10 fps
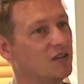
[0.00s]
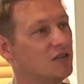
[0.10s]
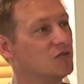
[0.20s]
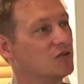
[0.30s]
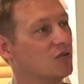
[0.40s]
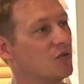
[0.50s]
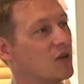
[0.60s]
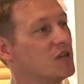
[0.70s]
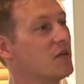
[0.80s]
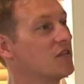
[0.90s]
you saw that
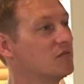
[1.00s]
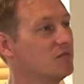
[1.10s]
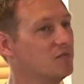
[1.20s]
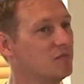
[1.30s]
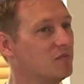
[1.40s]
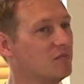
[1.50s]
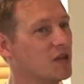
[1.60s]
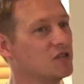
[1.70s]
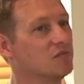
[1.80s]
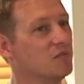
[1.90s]
when you
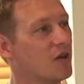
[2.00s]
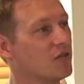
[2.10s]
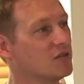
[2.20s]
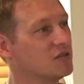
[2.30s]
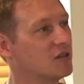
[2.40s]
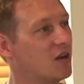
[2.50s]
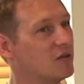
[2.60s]
mentioned mothers,